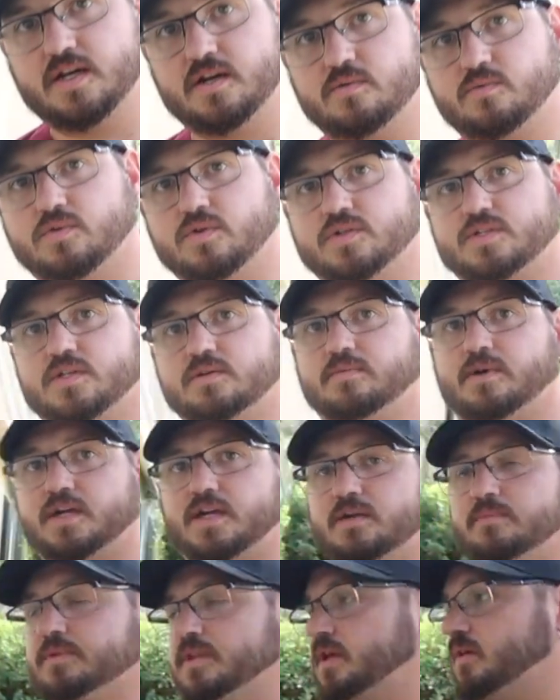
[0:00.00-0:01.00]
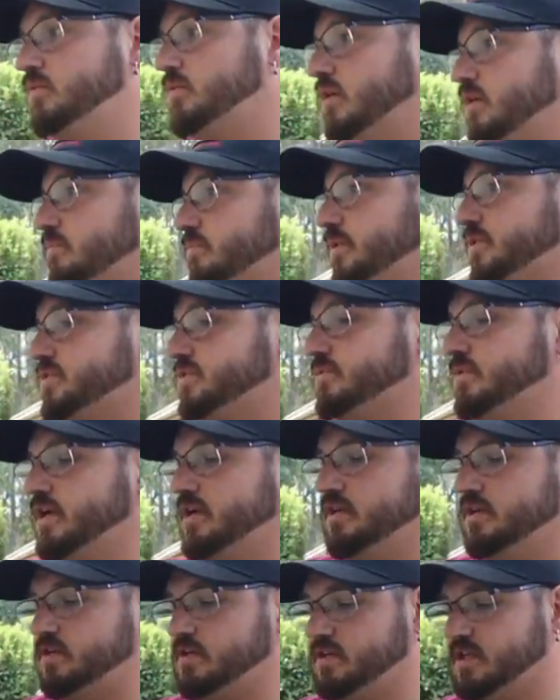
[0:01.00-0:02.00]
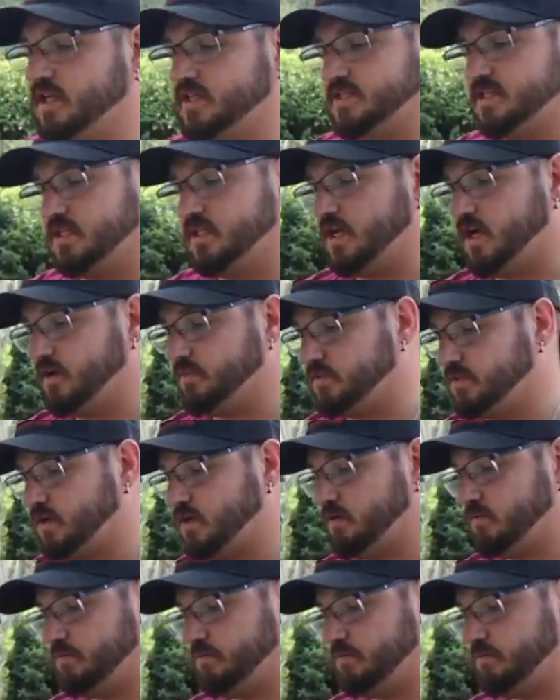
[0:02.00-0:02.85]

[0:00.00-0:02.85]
our warranty by keeping that water pressure regulator. That's in line with our